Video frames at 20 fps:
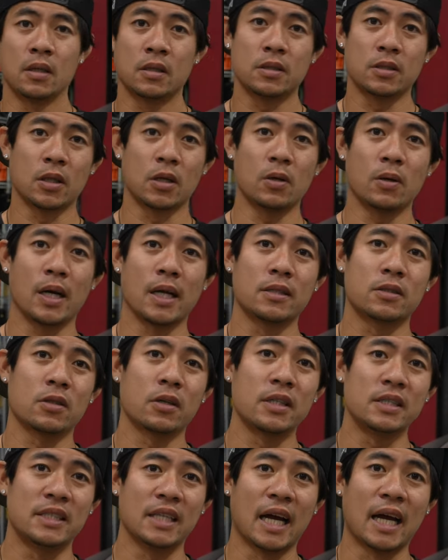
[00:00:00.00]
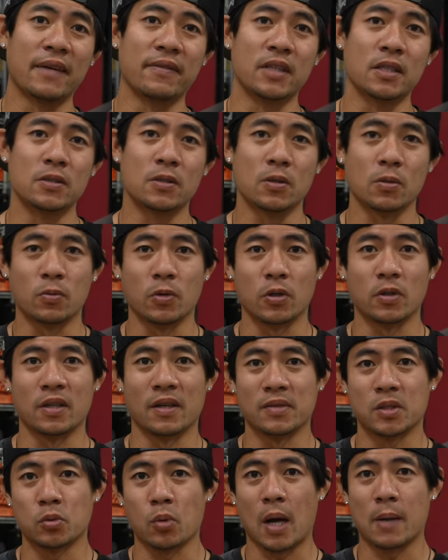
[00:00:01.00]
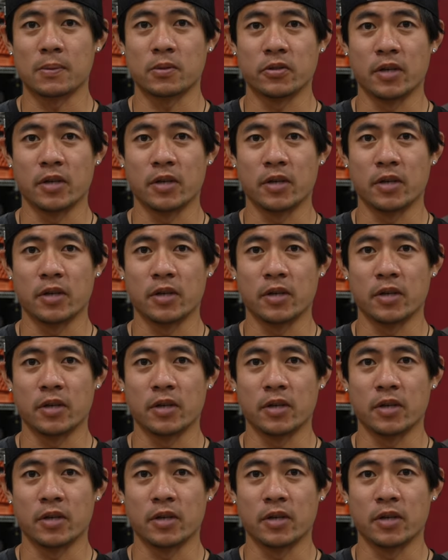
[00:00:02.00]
So I started diving into the world of swap